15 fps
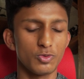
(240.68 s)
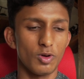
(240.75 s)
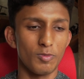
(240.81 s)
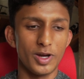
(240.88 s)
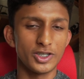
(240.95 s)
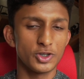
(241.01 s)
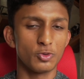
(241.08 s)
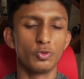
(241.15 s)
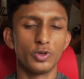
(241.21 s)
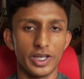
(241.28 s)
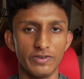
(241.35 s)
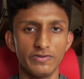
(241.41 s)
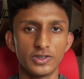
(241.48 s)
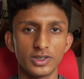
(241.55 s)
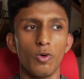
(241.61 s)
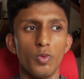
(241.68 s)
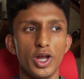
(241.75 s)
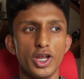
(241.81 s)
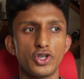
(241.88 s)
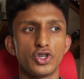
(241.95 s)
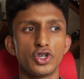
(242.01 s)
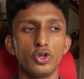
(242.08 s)
what my school gives,
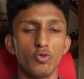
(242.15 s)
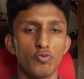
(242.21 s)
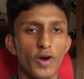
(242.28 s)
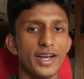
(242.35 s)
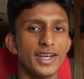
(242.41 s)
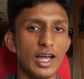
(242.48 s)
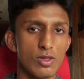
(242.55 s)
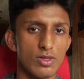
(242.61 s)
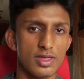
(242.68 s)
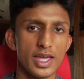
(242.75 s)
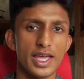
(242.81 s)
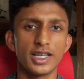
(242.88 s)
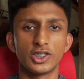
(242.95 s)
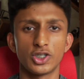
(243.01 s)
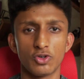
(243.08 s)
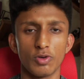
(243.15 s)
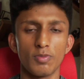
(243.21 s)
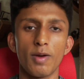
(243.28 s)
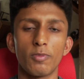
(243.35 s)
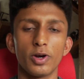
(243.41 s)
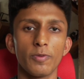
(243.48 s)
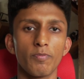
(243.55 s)
which you write down things to
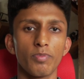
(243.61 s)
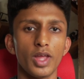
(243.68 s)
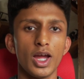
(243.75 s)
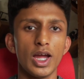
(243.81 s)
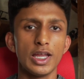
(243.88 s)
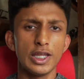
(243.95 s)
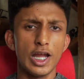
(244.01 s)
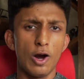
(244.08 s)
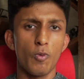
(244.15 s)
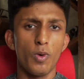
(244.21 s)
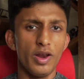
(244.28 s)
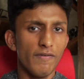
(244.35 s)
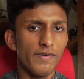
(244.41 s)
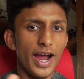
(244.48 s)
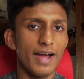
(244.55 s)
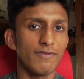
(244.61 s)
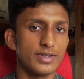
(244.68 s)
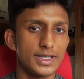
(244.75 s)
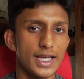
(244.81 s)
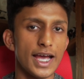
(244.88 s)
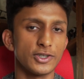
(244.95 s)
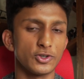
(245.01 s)
remember. Now, whenever I have
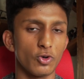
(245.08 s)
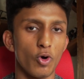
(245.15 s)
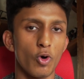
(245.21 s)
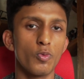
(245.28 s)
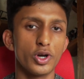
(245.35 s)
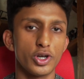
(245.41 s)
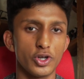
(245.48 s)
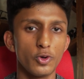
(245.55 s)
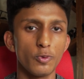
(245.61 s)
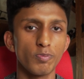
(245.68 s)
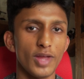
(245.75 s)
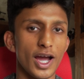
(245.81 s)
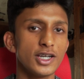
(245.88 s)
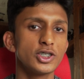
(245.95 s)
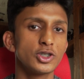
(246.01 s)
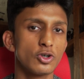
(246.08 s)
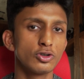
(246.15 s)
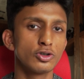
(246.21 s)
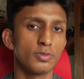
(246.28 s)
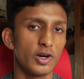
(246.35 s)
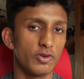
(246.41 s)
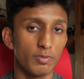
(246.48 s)
a test or homework due, I just go
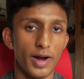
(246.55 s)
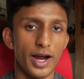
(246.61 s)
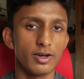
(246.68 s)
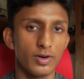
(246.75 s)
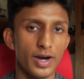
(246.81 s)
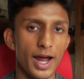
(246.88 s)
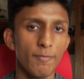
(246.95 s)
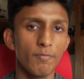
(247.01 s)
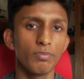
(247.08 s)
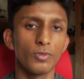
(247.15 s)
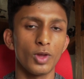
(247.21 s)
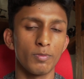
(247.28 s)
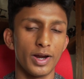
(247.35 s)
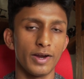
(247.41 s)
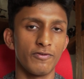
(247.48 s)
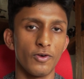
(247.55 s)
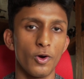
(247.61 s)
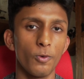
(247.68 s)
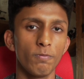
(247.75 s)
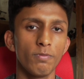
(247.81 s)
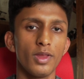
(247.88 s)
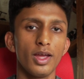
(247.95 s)
to my reminder app on my
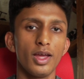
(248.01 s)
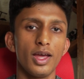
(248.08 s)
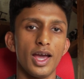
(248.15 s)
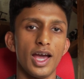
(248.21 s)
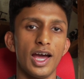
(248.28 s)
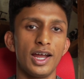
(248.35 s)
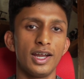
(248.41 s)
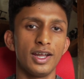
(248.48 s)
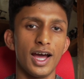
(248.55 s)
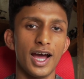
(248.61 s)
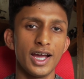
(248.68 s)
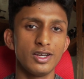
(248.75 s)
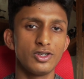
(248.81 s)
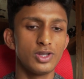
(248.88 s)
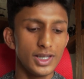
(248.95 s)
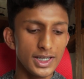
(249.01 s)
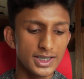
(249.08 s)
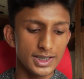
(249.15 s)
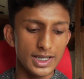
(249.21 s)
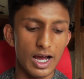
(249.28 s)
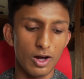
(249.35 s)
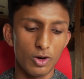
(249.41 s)
phone, and I
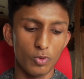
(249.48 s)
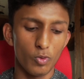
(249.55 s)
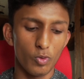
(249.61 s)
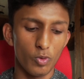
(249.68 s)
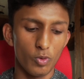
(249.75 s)
list out